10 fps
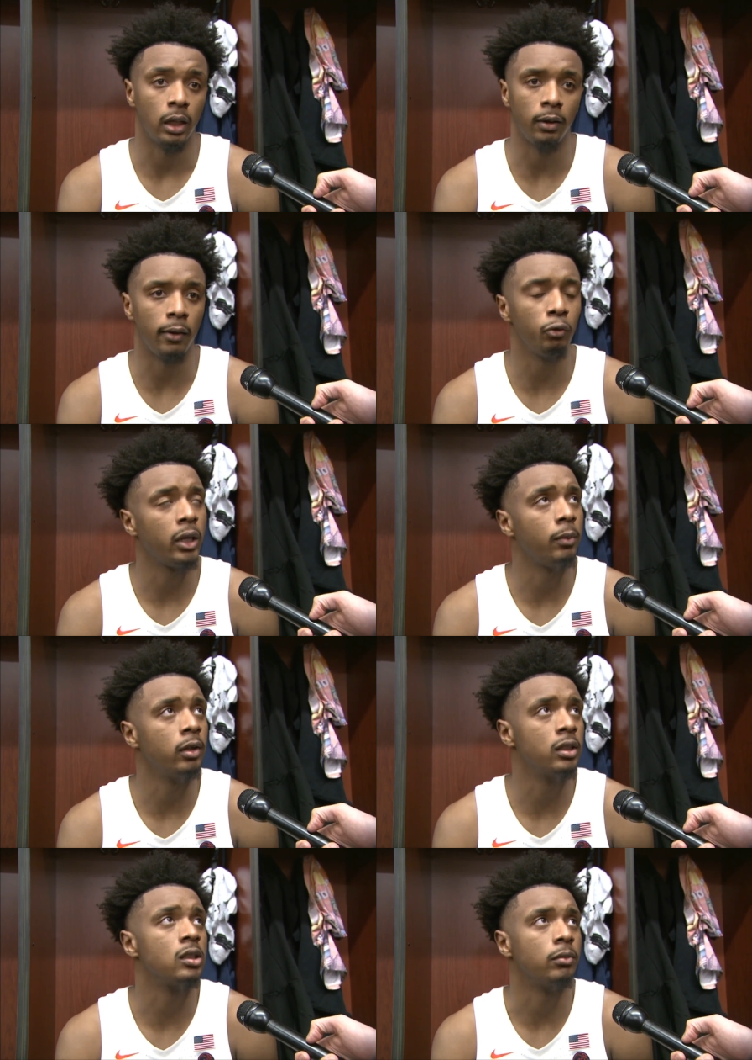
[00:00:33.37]
Everyone came
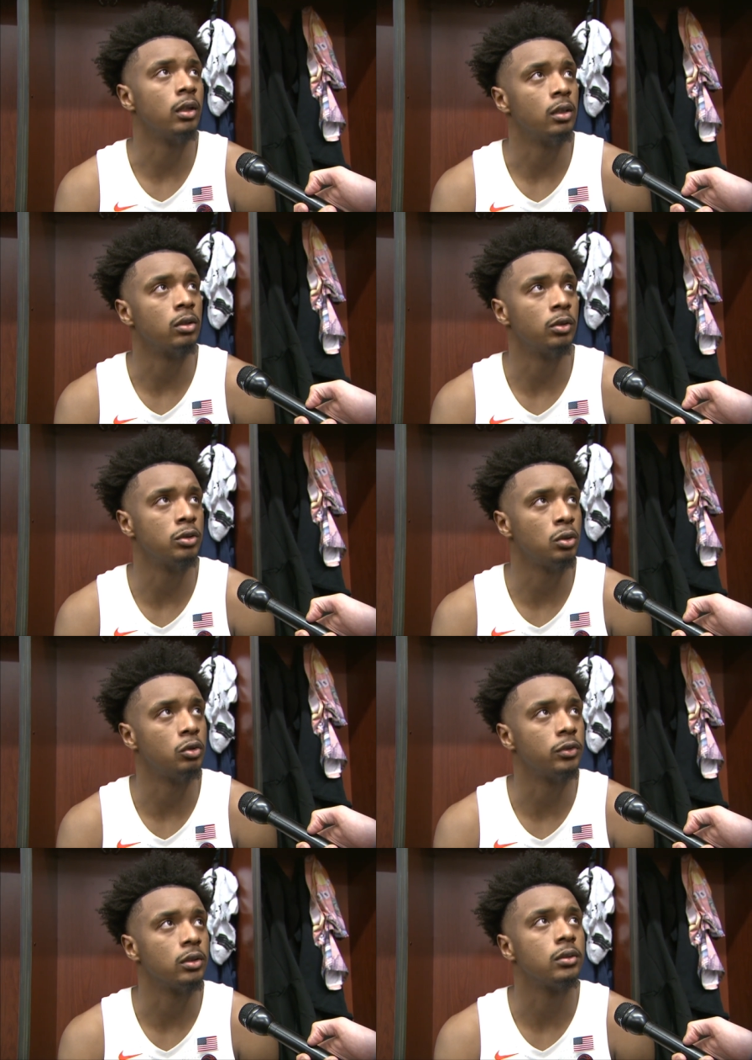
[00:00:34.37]
in and did something today, so it was just
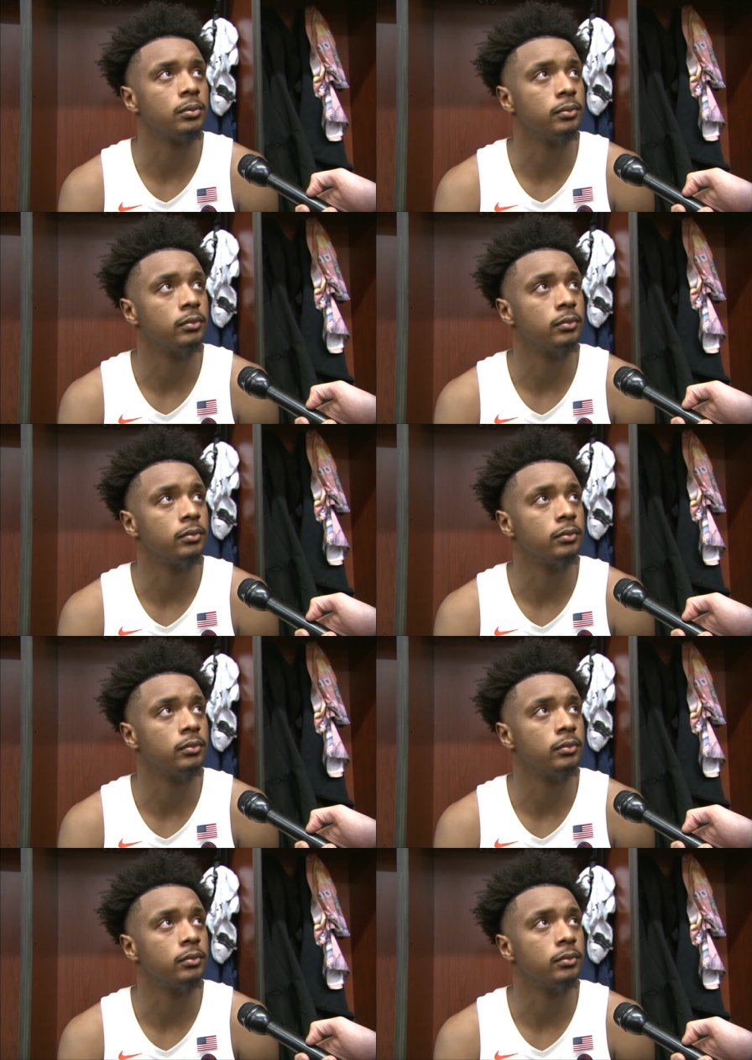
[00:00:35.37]
huge for us.